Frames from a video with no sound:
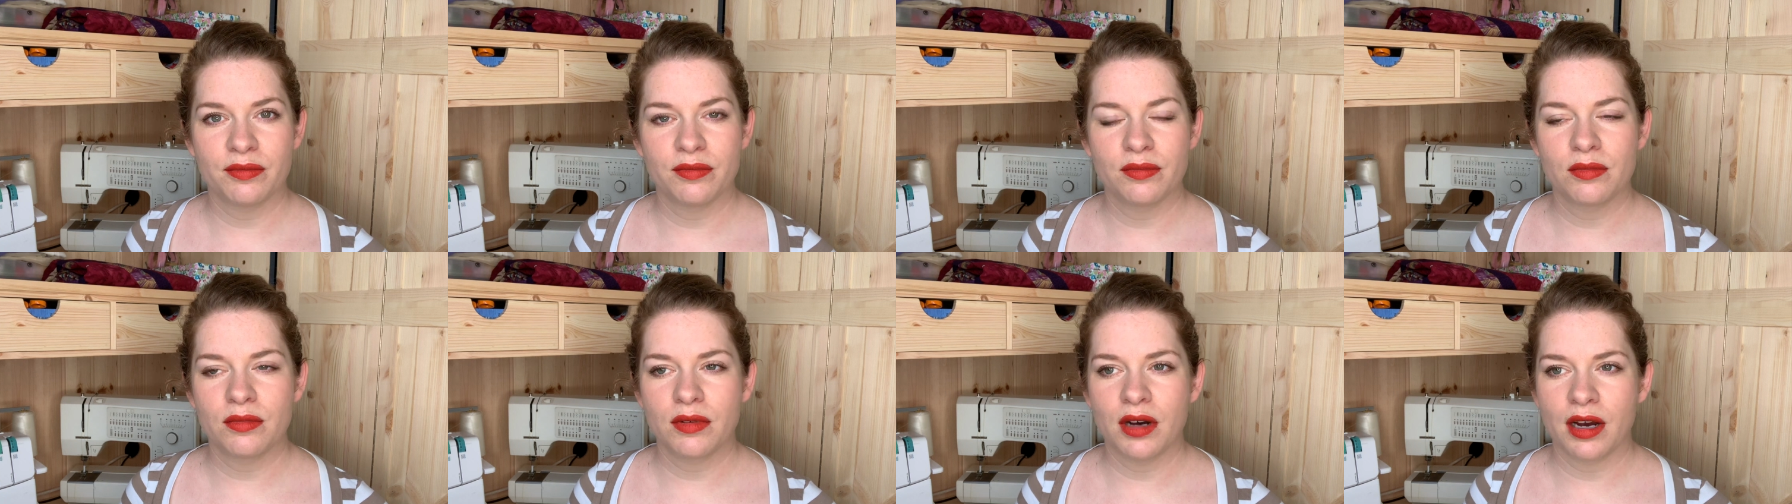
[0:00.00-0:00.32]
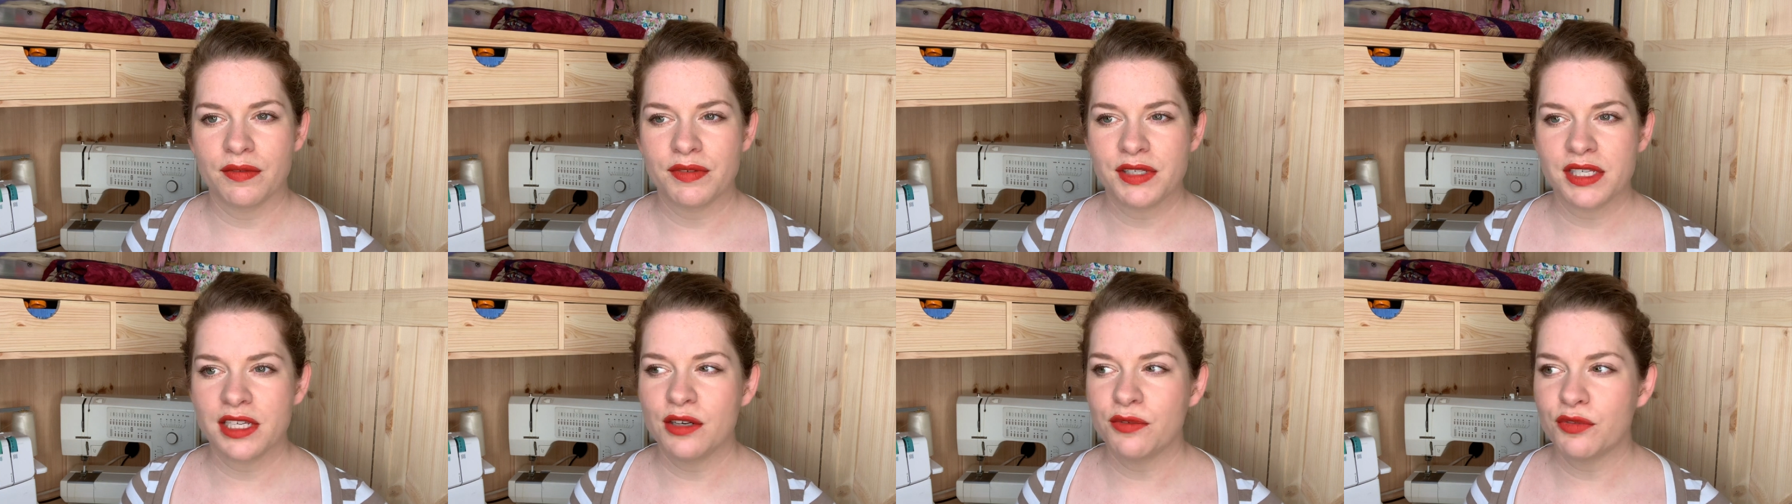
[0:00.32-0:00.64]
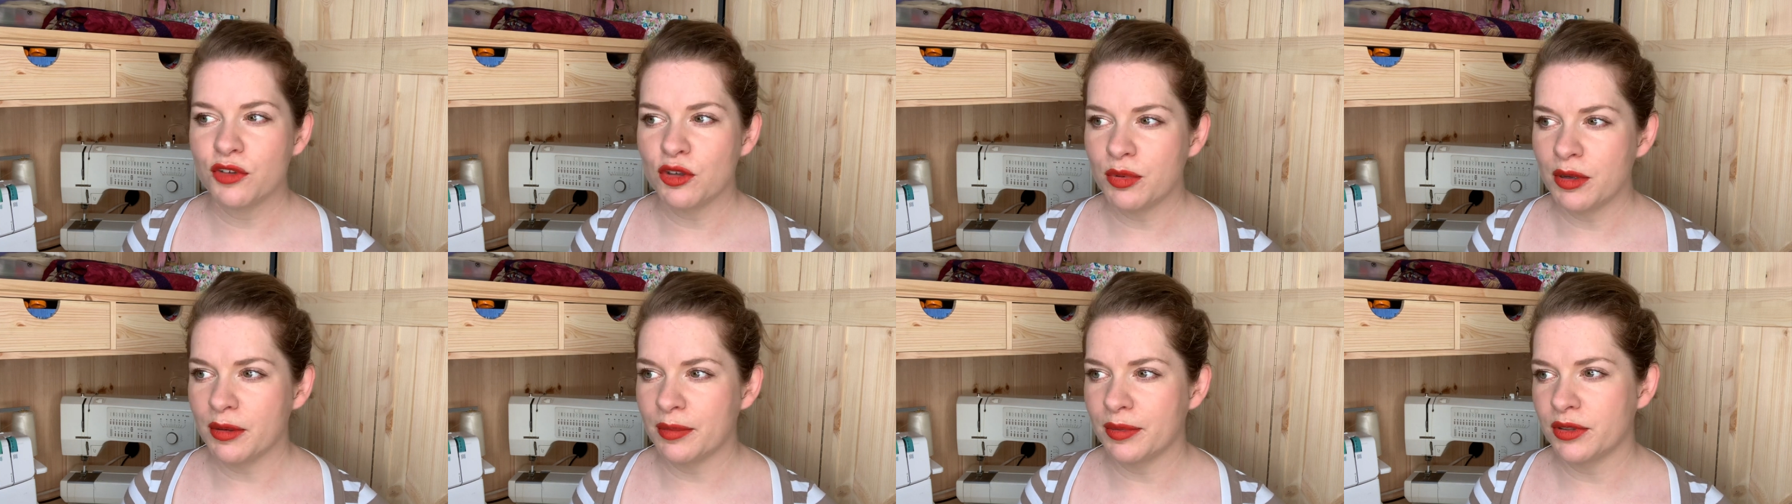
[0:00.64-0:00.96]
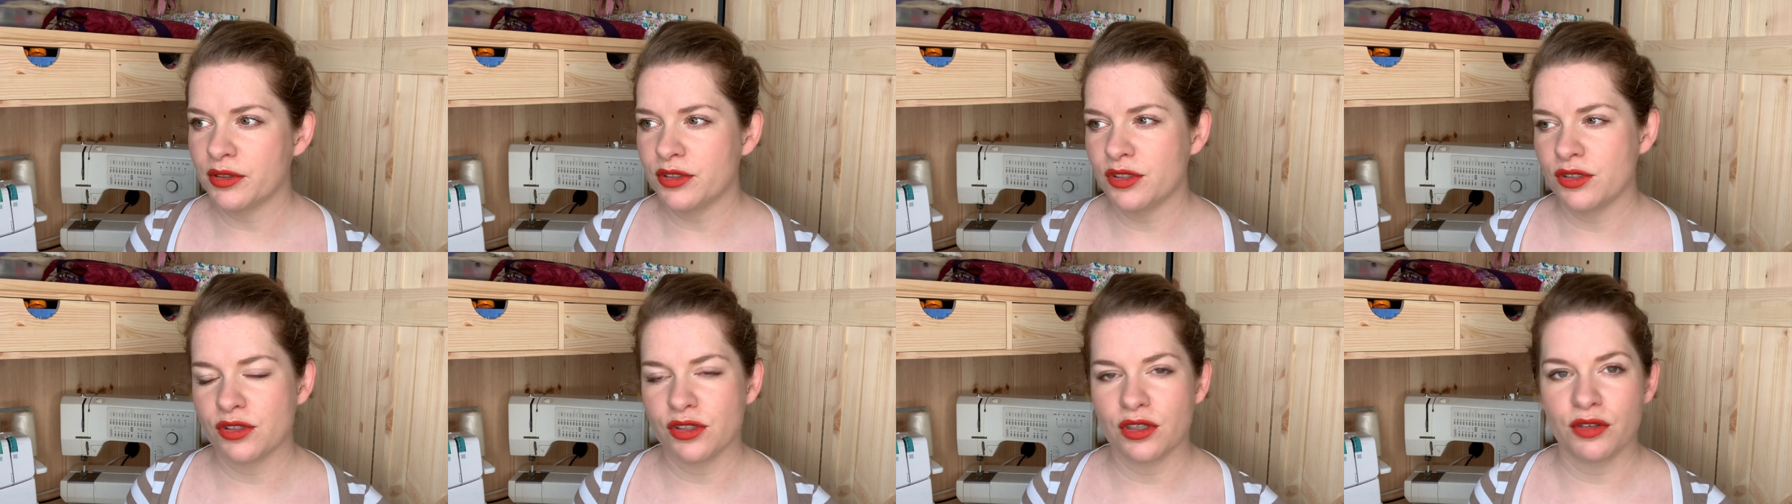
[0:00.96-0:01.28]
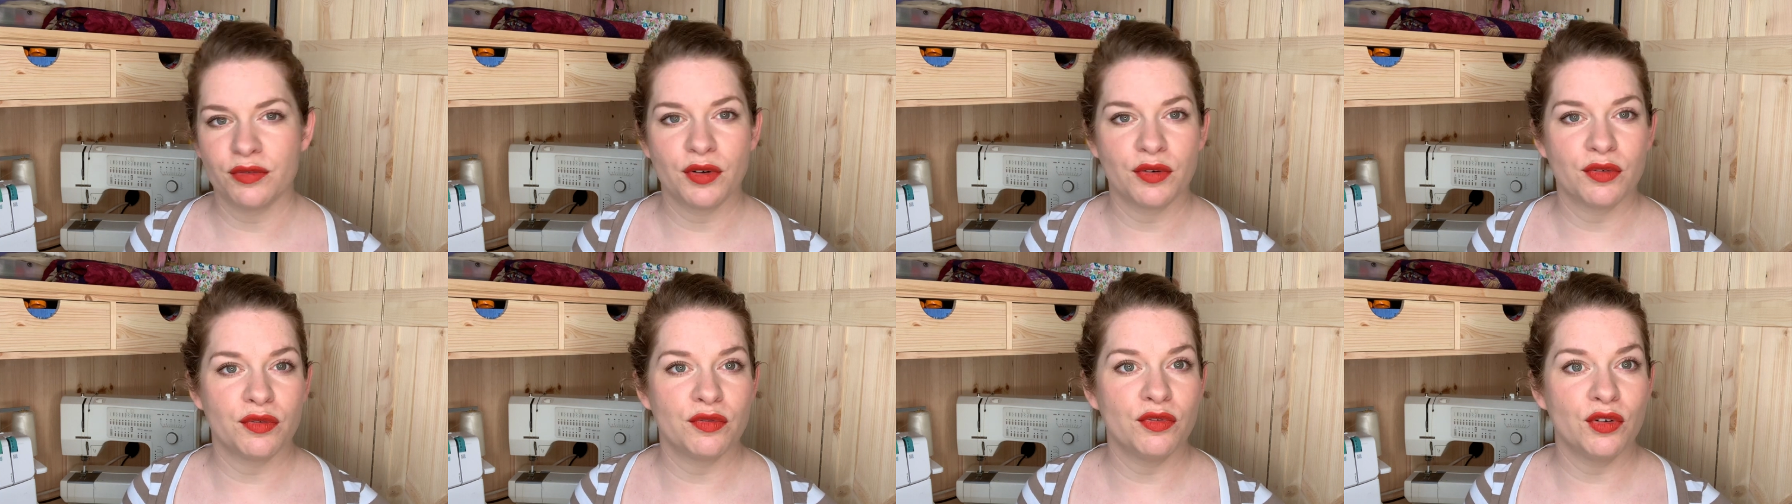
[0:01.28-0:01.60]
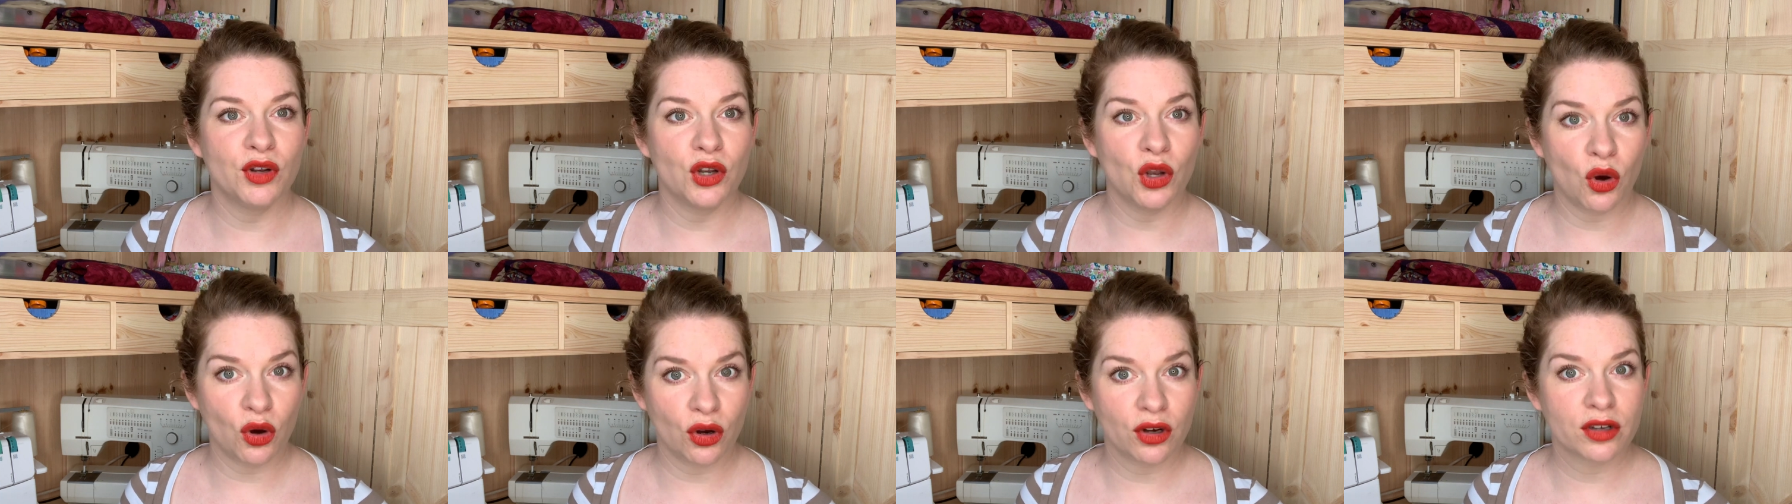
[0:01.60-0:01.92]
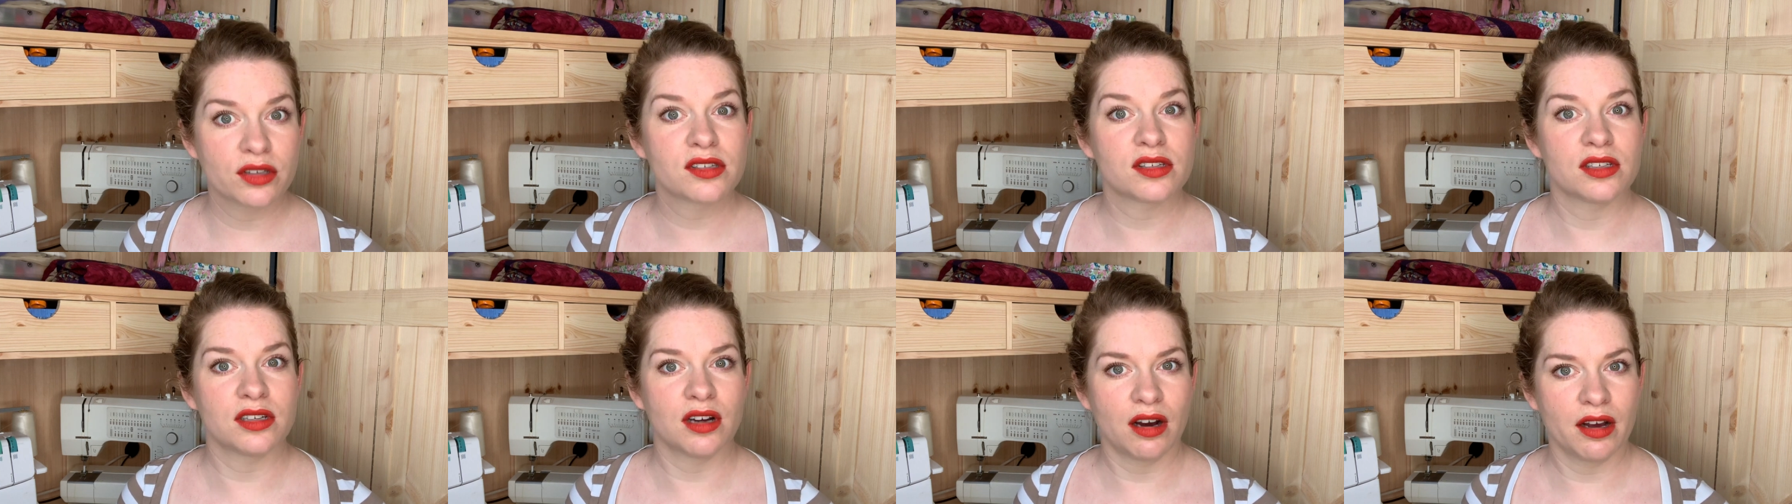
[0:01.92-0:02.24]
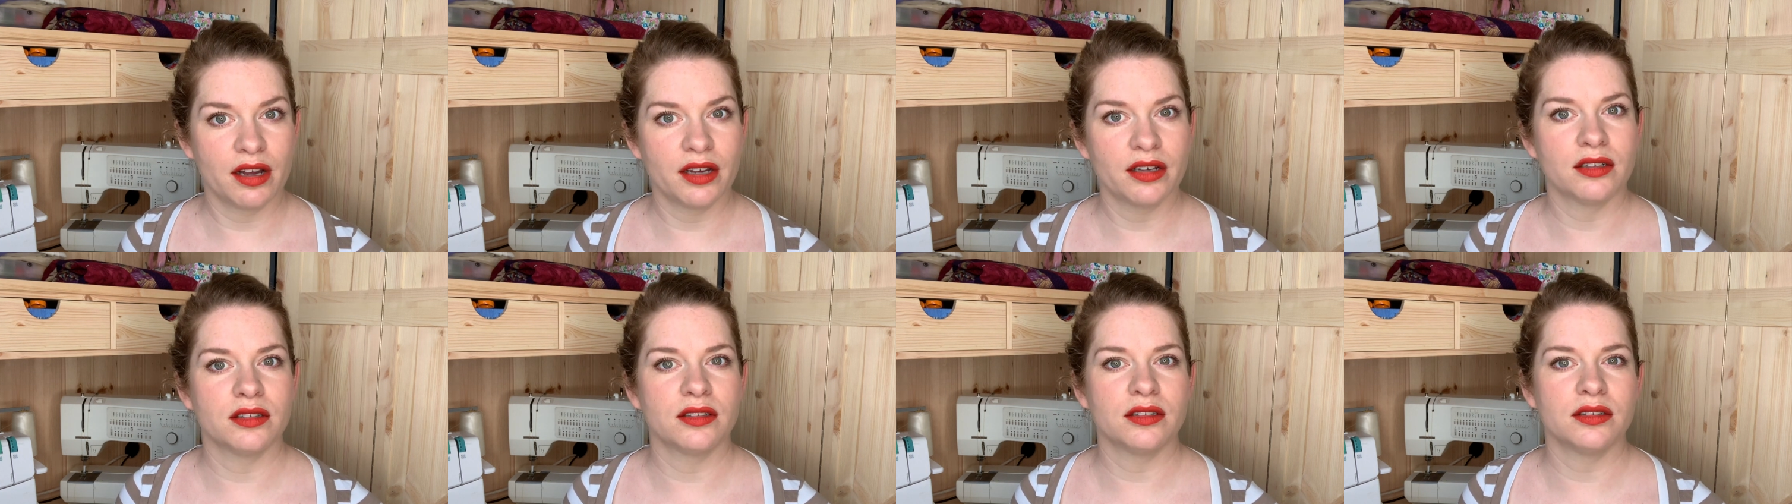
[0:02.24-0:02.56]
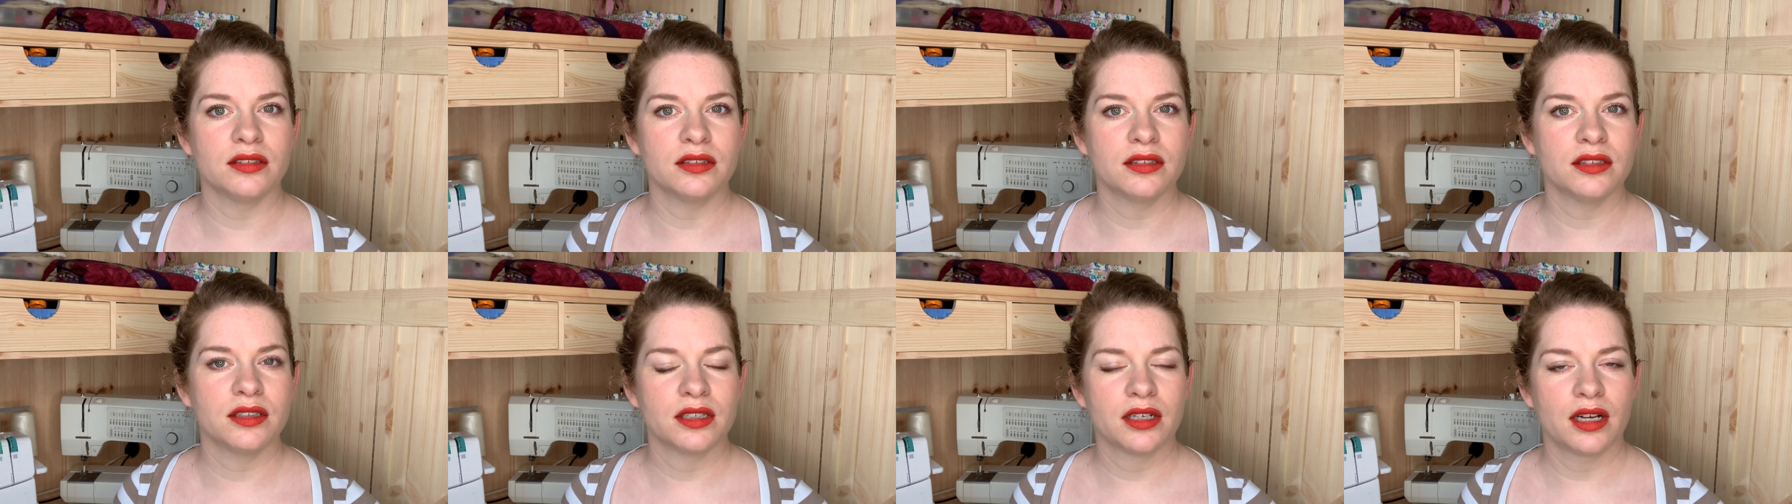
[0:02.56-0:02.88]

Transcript: I've seen a few people do sort of a vlog style